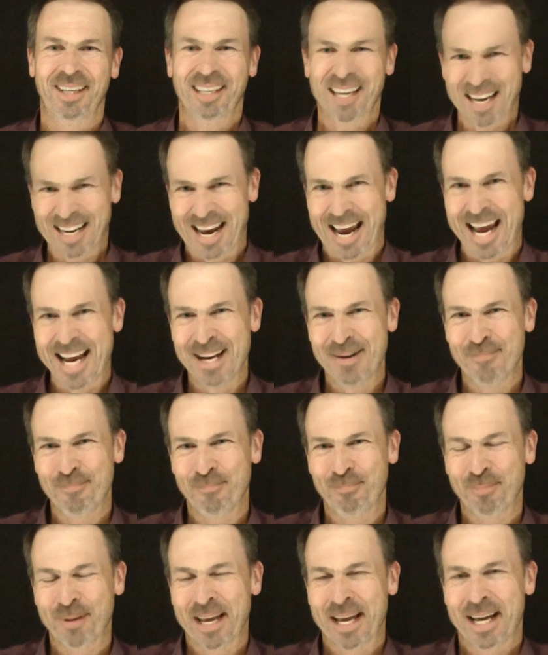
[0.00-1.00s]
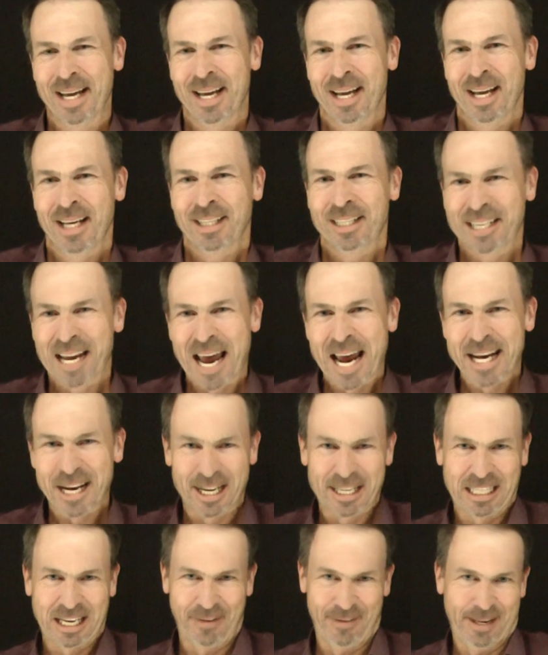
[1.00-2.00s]
G'day! Today I'd
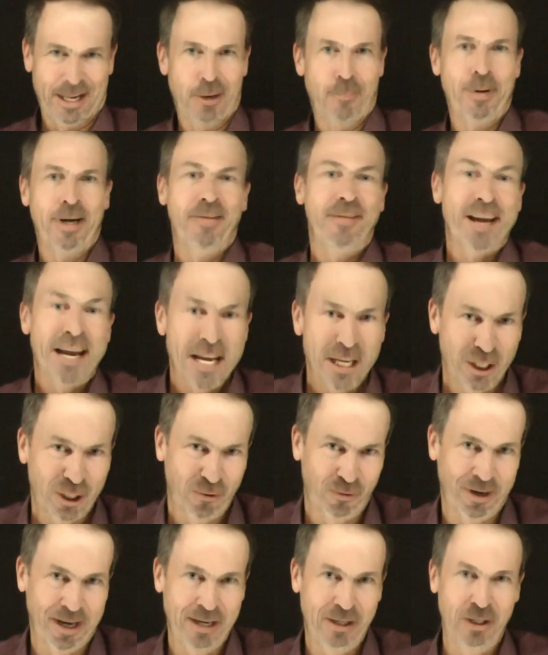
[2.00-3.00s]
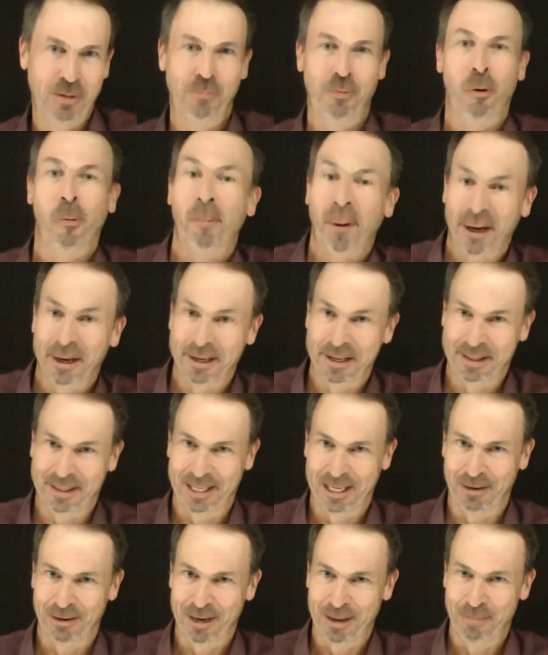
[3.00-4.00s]
like to give a little bit of history to probability
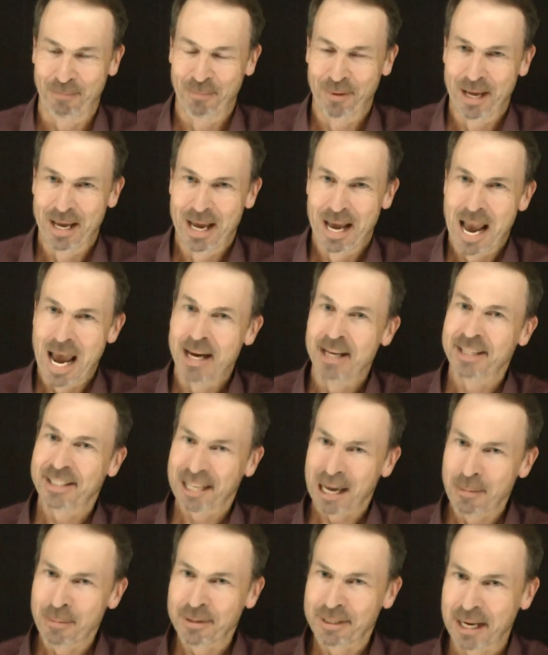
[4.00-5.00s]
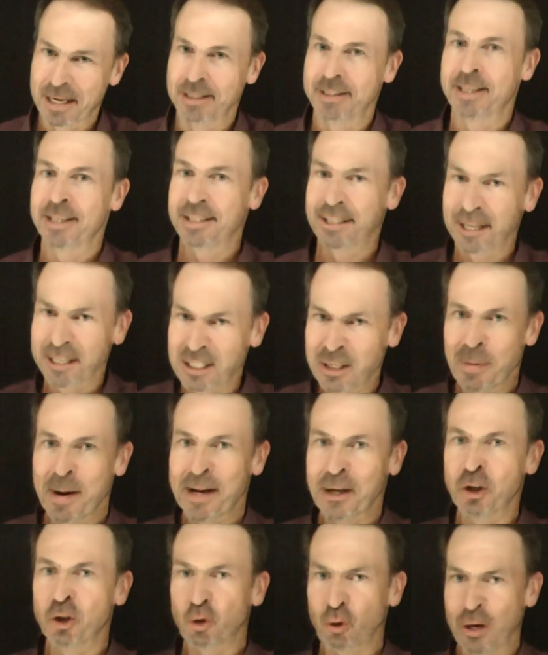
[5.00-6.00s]
theory. And in some sense, the
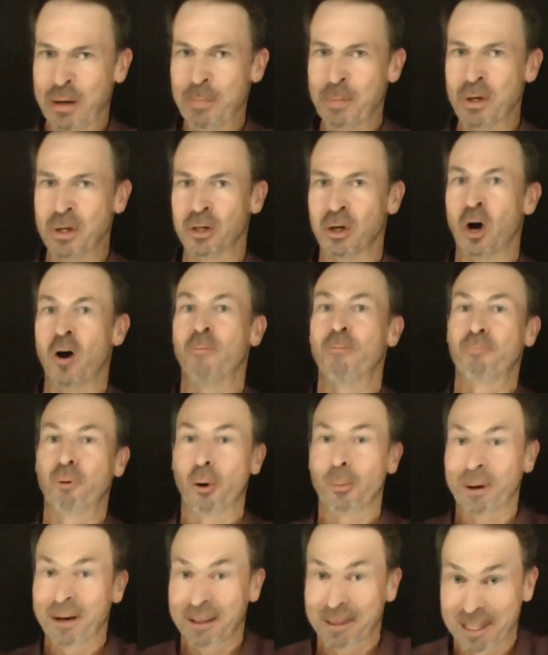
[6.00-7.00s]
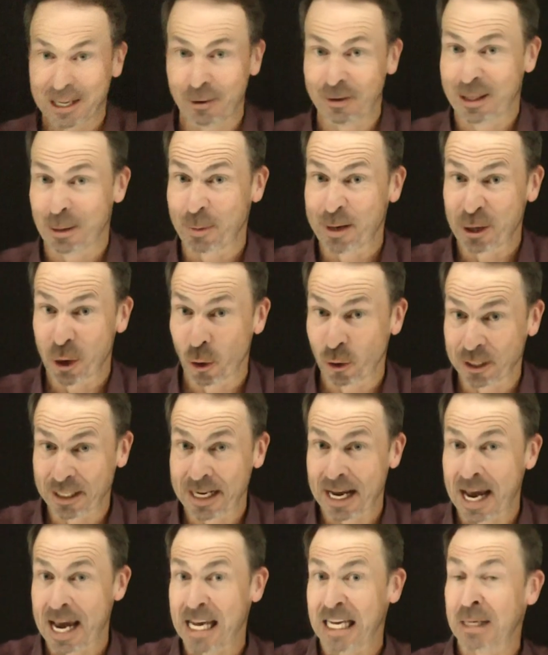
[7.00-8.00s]
systematic treatment of probability theory that we know
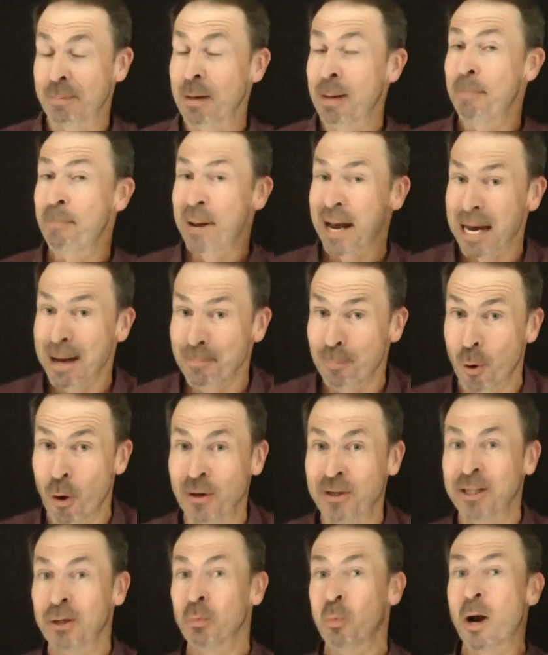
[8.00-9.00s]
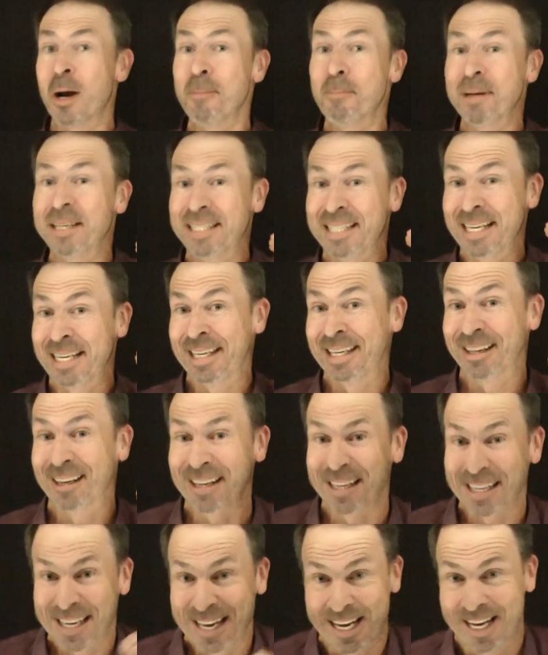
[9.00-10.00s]
today can be pinpointed one
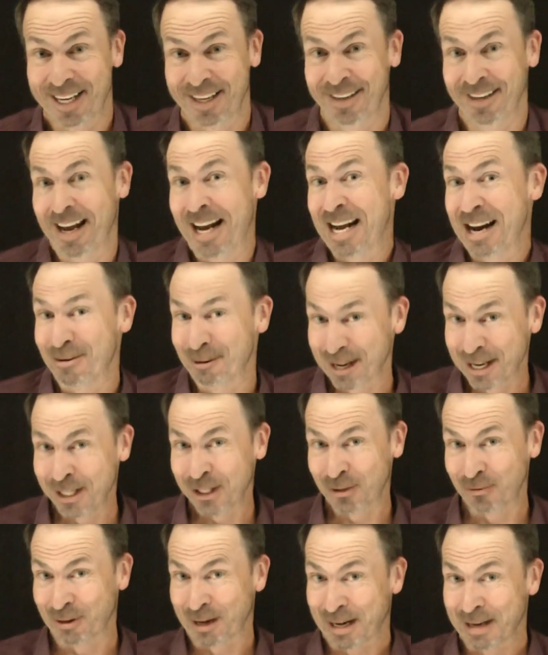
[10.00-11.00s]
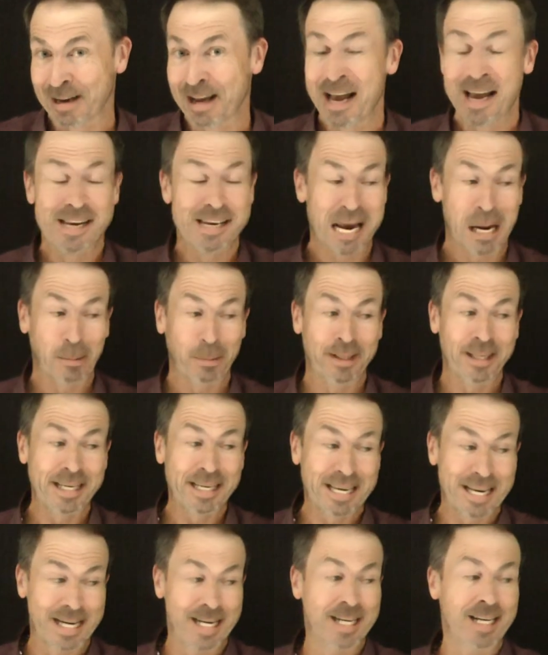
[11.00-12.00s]
particular year in our history, namely the
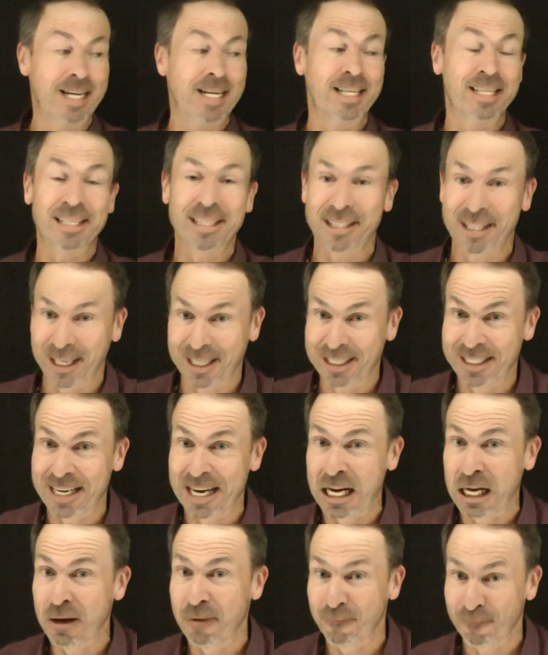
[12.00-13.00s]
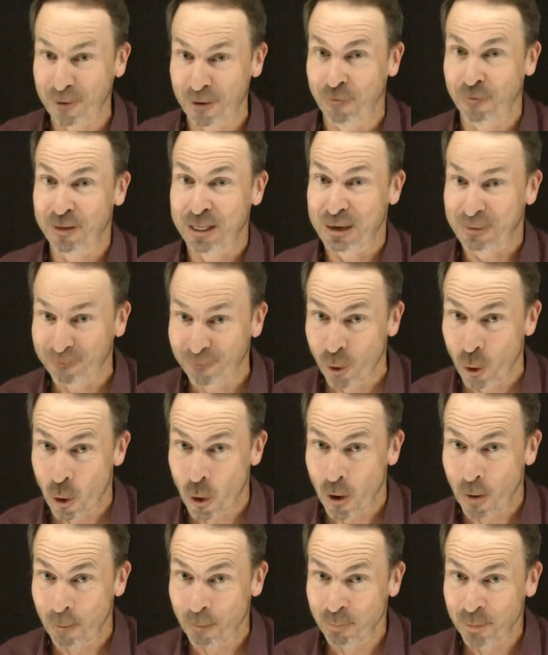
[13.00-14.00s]
year
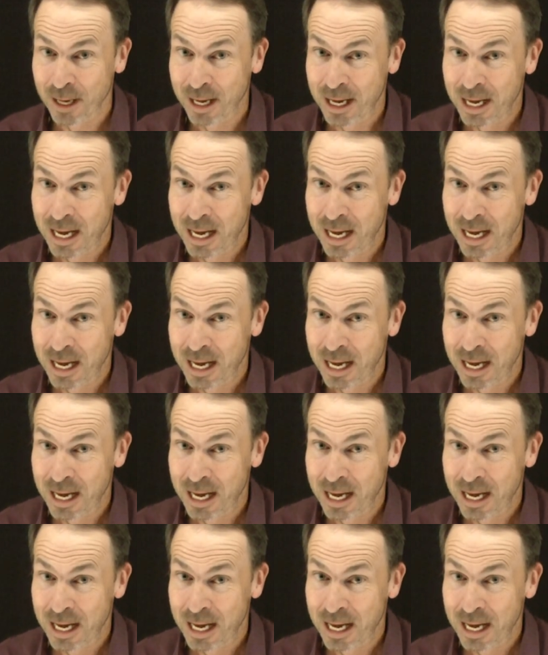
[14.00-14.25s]
1654.